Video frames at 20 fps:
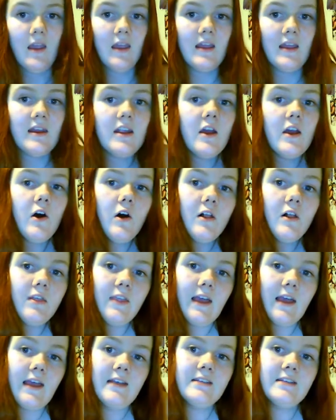In the old
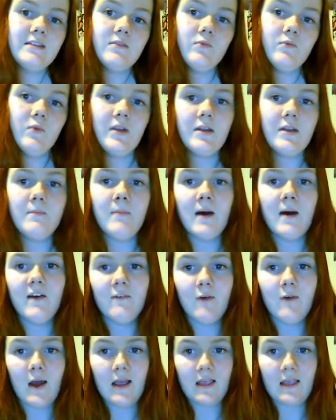days, when the
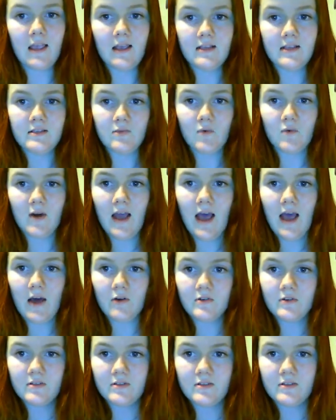Vikings were
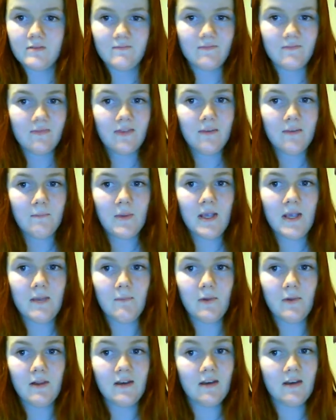out, the
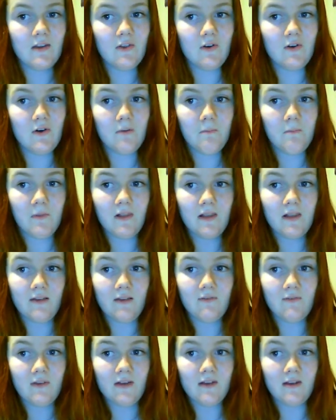people in the north
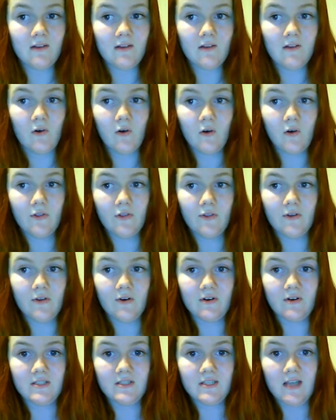believed in the old
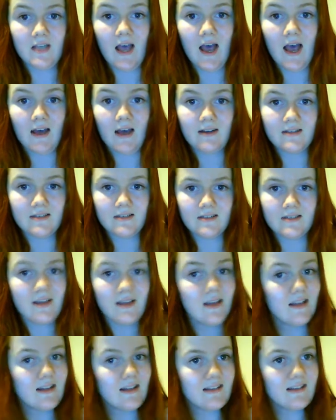Norse gods,
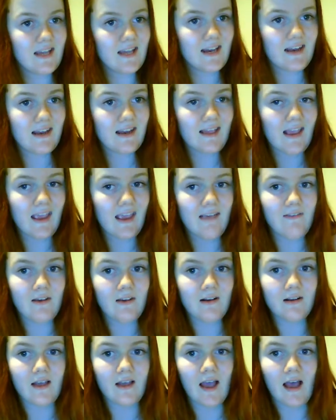the
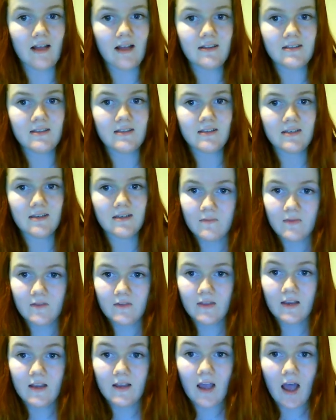Scandinavian gods,
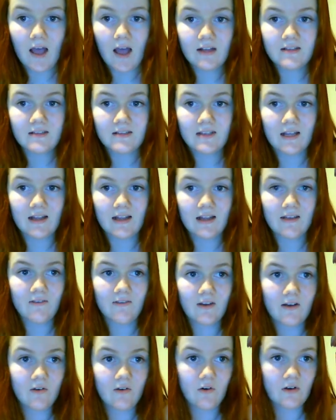the gods that lived
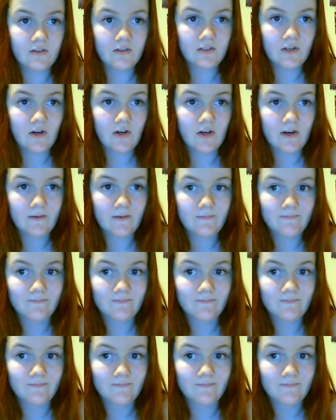in Åsgård.